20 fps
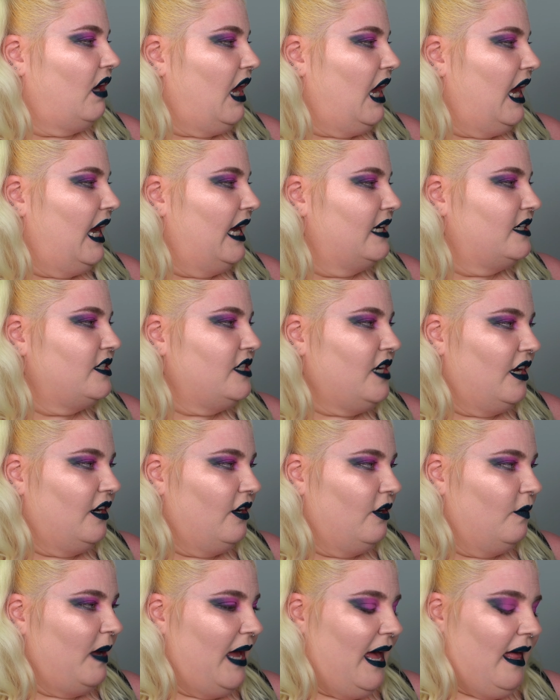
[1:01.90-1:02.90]

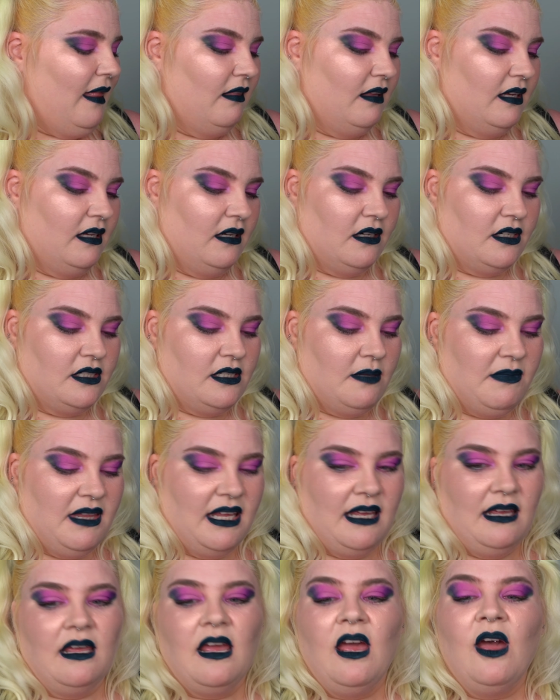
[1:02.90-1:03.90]
eyeshadow palette or something.